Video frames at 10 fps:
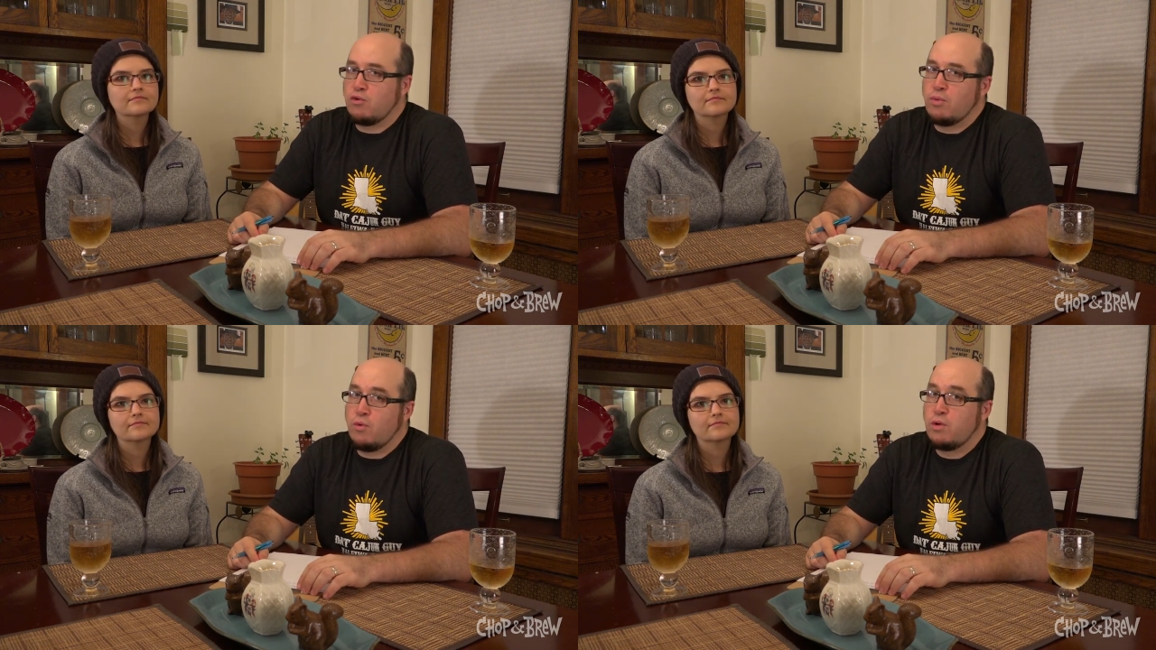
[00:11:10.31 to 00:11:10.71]

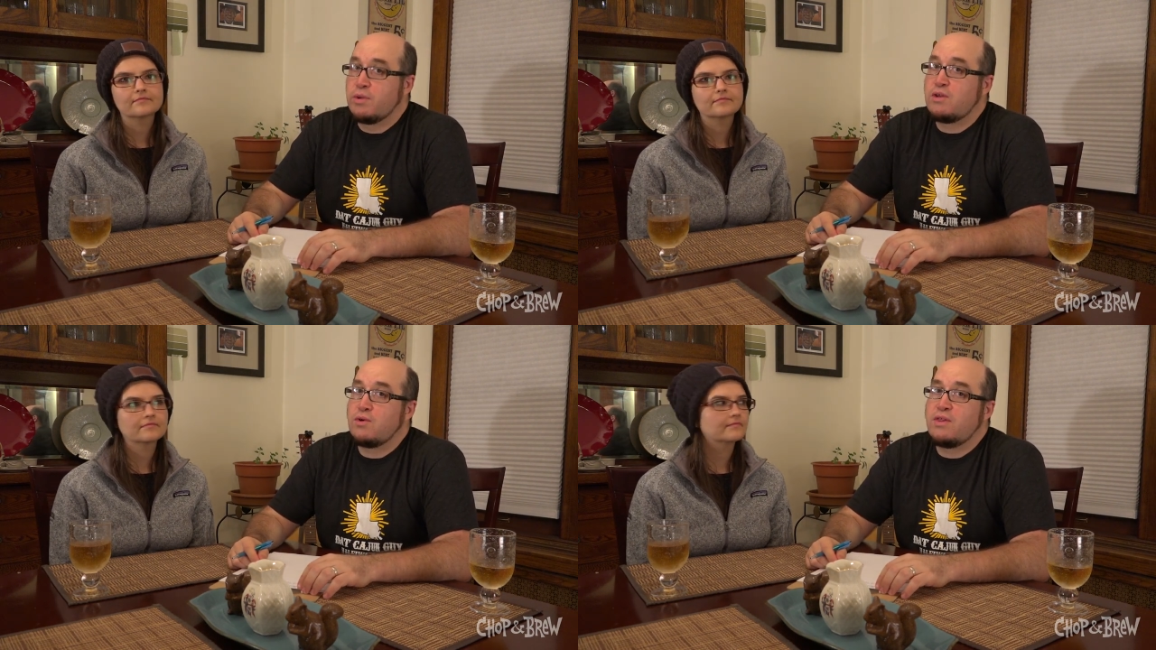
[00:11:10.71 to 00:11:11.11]
Speaker 1: But we'll be
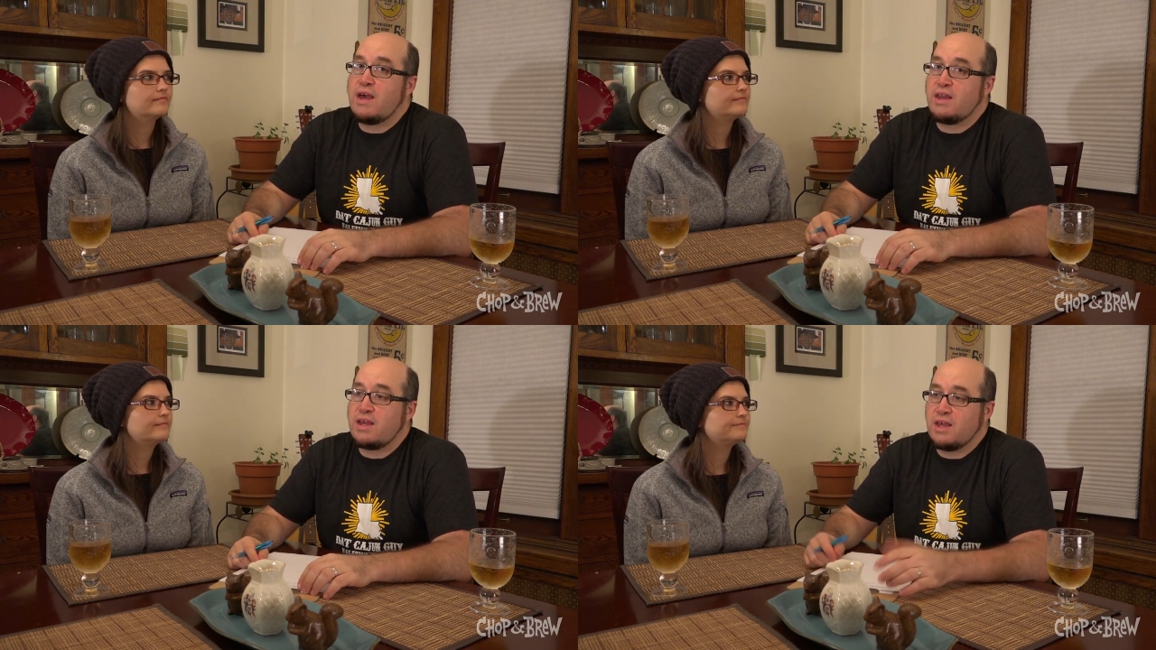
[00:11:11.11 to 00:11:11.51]
doing that
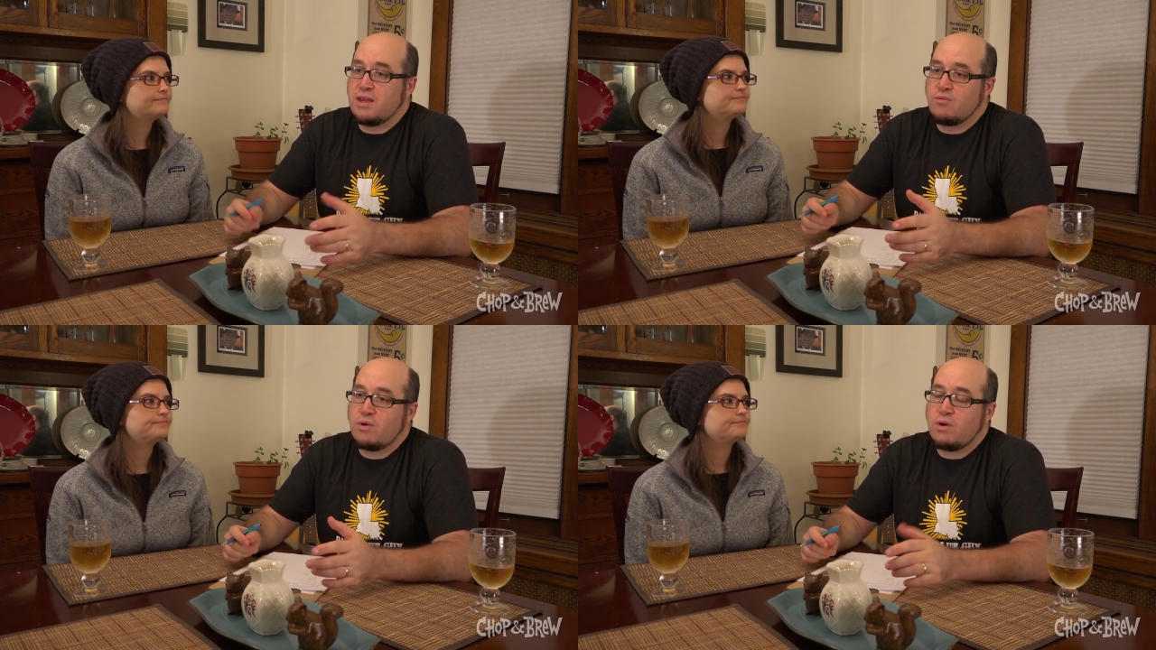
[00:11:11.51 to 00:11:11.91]

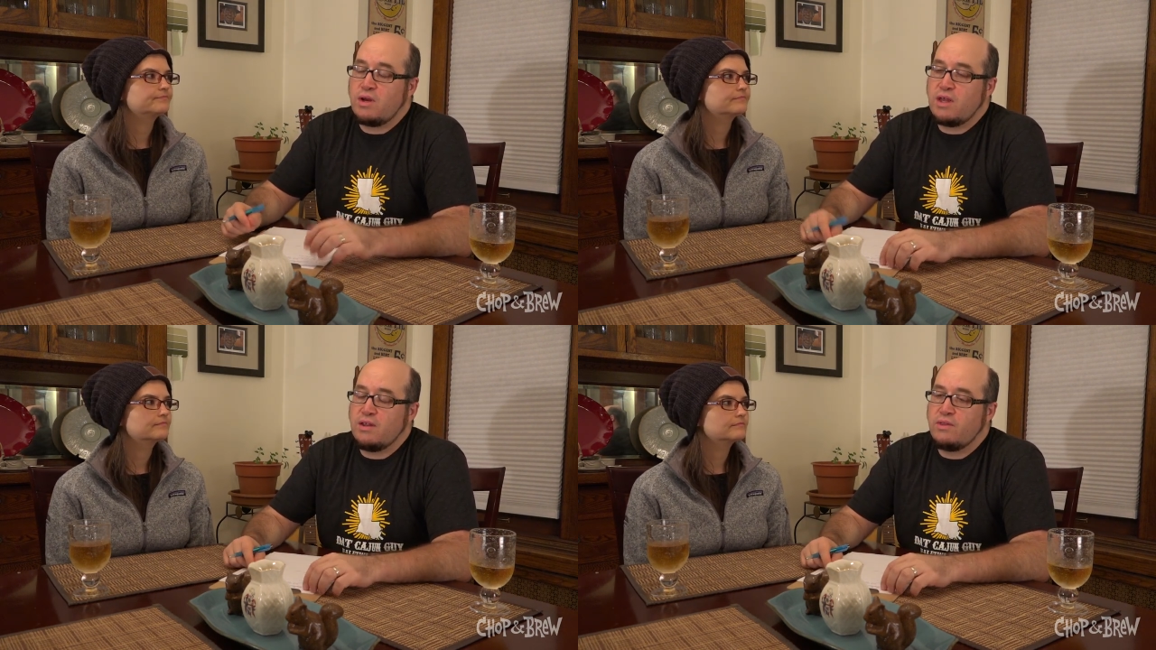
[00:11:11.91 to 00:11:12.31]
again. We're
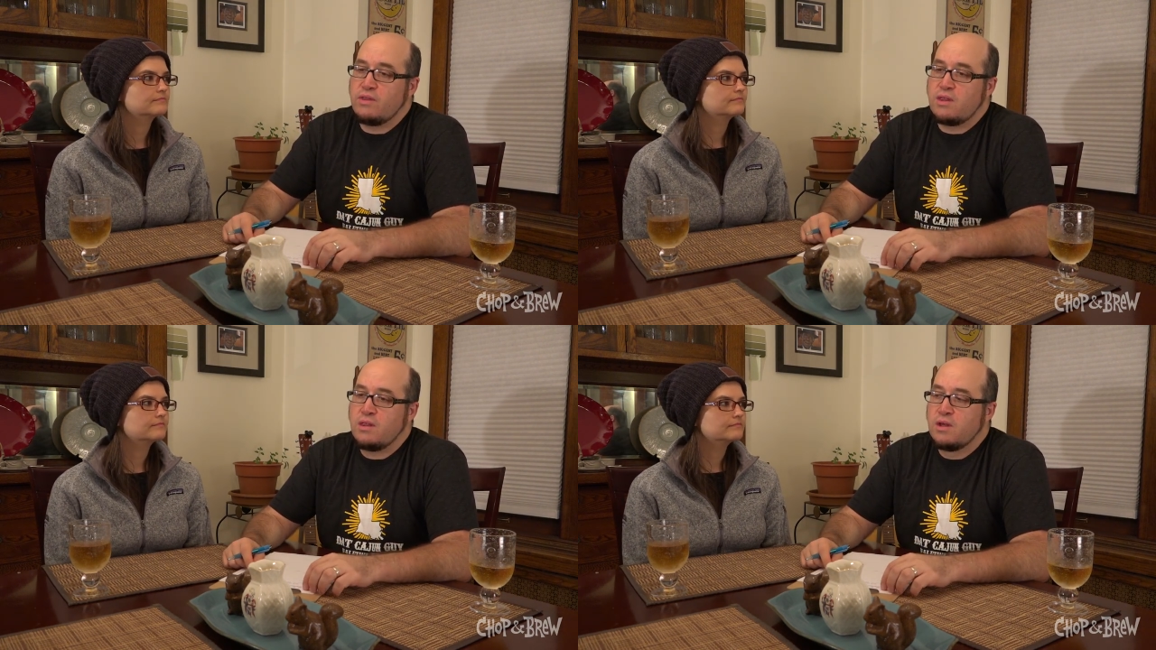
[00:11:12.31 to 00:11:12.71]

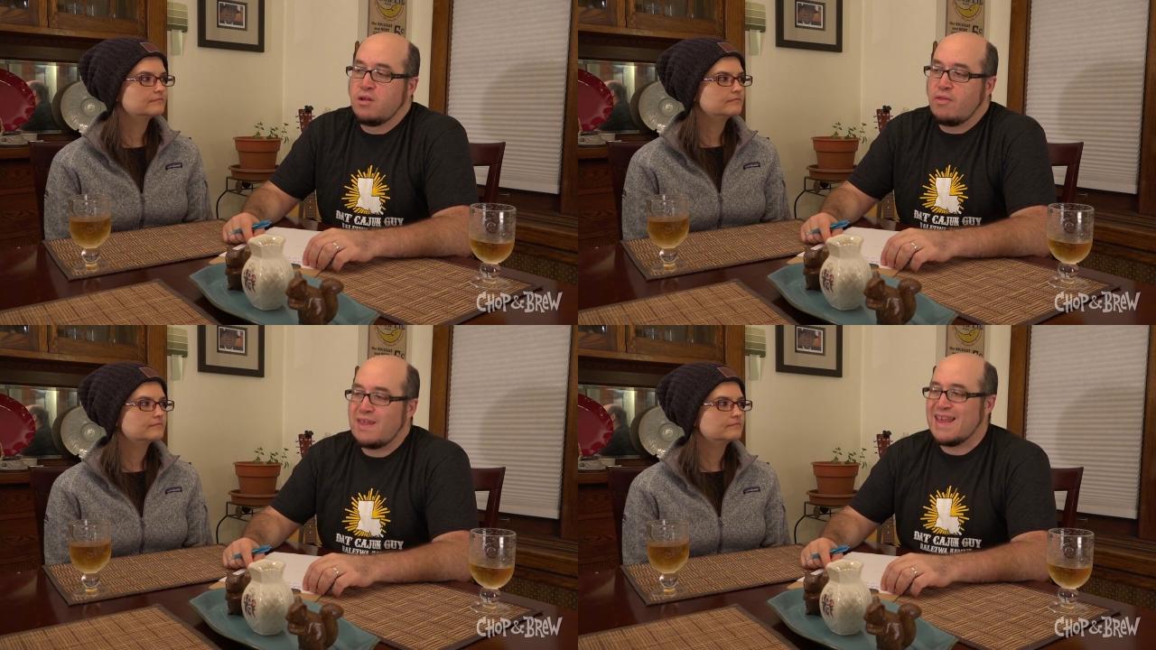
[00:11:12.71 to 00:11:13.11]
hitting
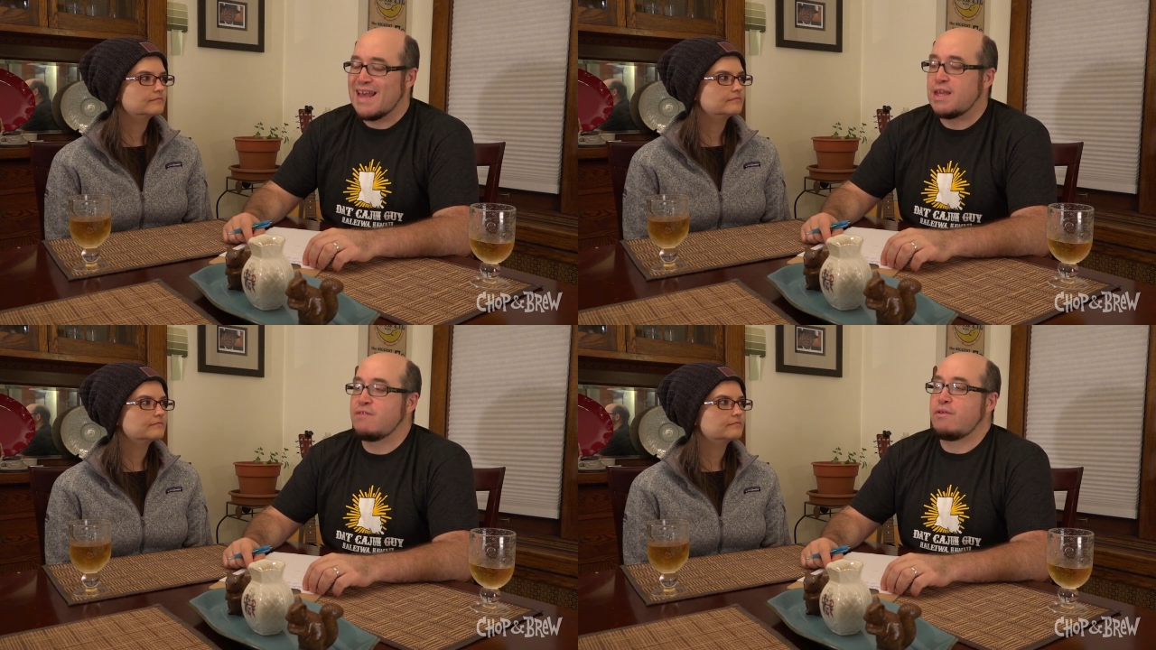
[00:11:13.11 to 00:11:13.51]
the
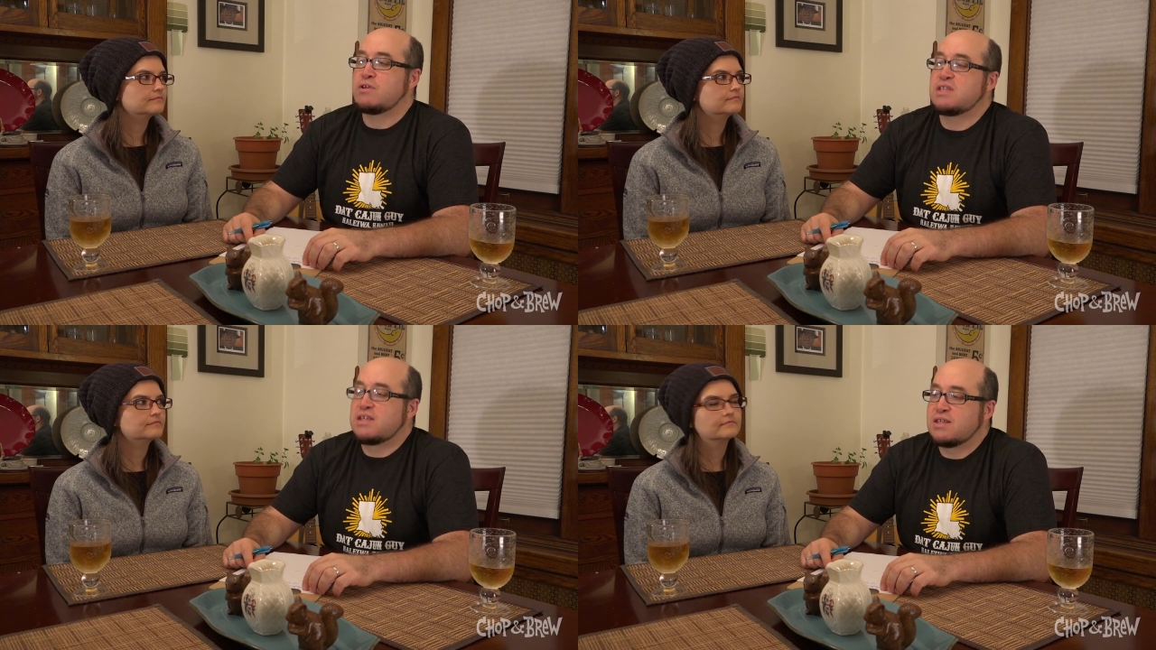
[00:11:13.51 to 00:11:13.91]
end of our
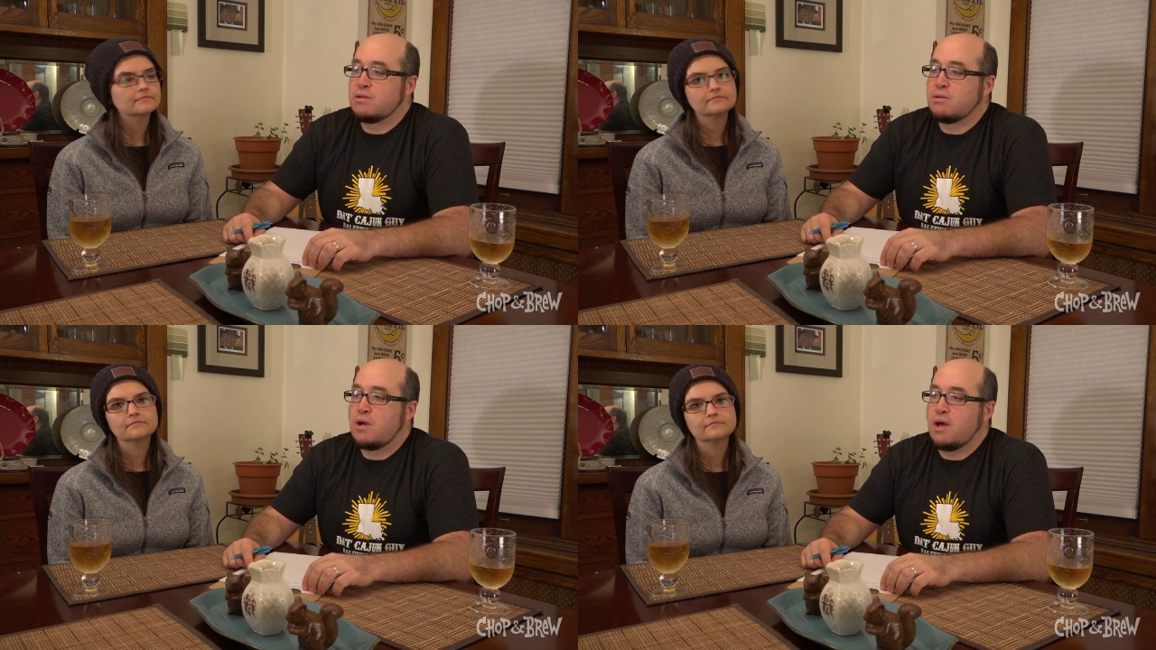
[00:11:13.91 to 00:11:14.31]

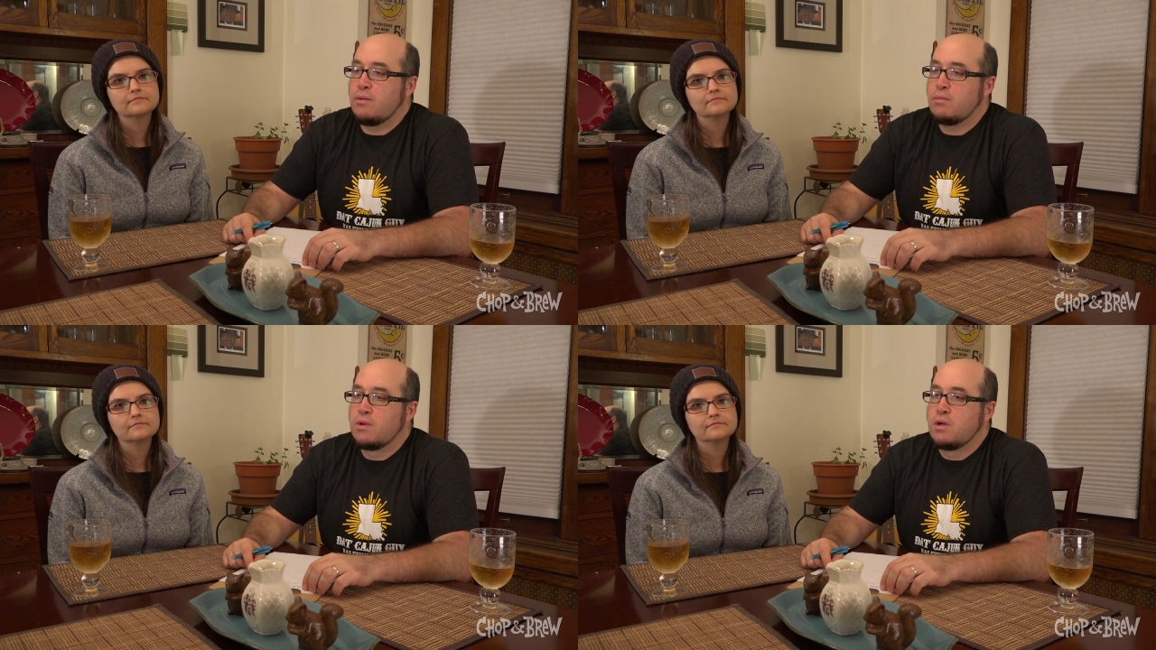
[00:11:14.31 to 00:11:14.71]
season.
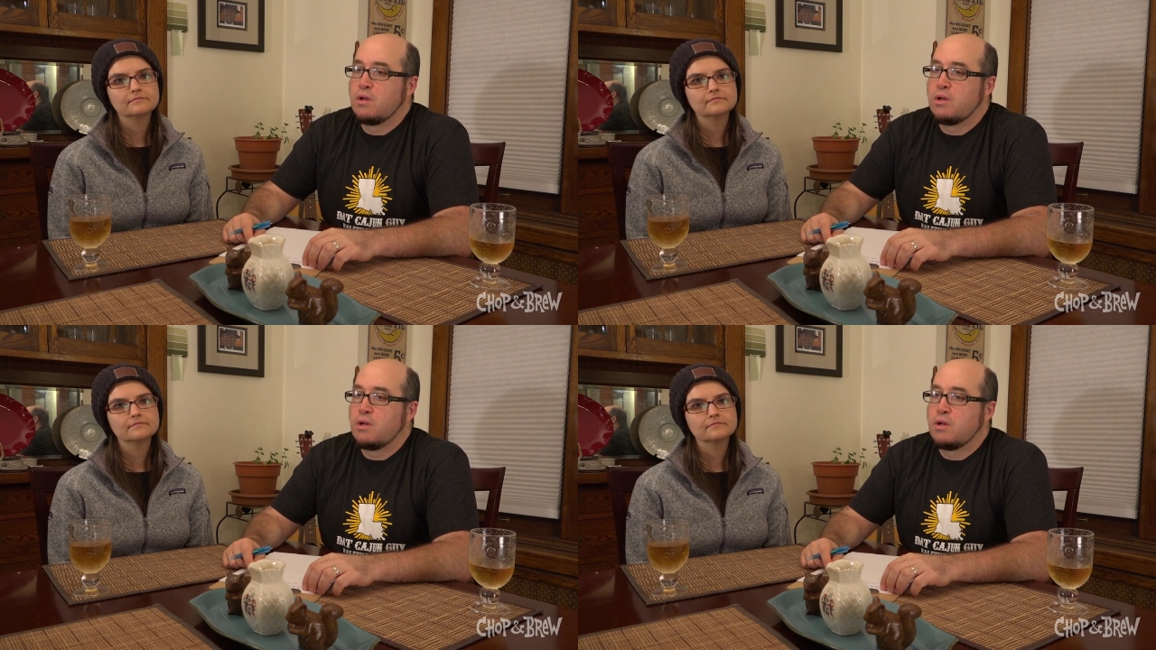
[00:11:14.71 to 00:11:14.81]
Um,